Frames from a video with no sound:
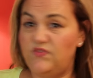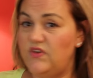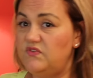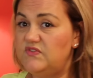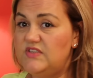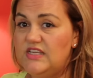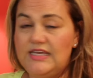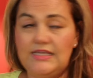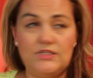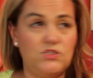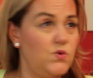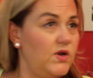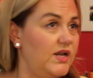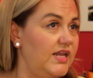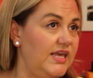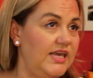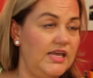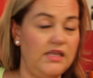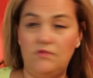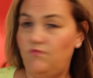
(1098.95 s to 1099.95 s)
15,
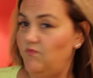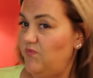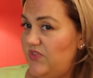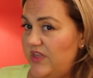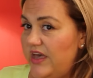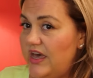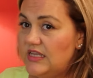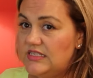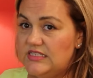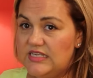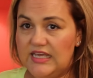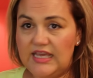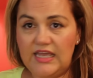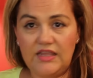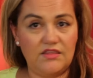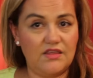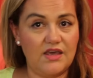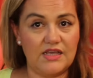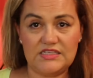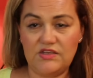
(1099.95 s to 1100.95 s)
20,
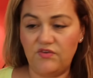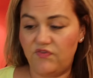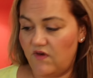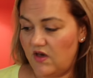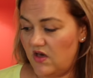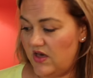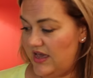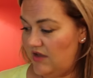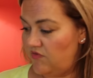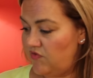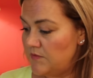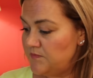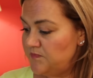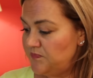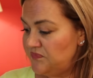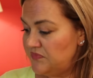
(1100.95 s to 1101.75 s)
30, 35,